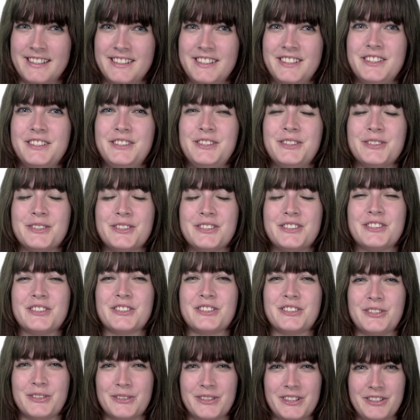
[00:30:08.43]
you use the
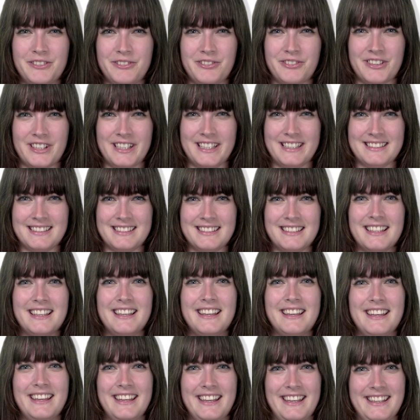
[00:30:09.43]
short phrase
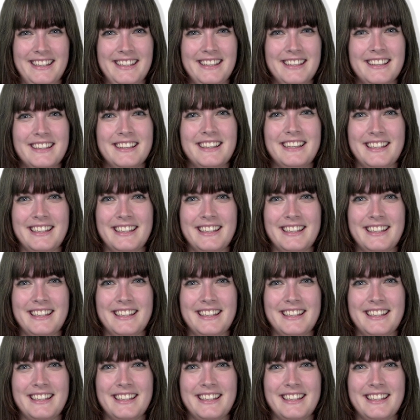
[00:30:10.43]
Hej,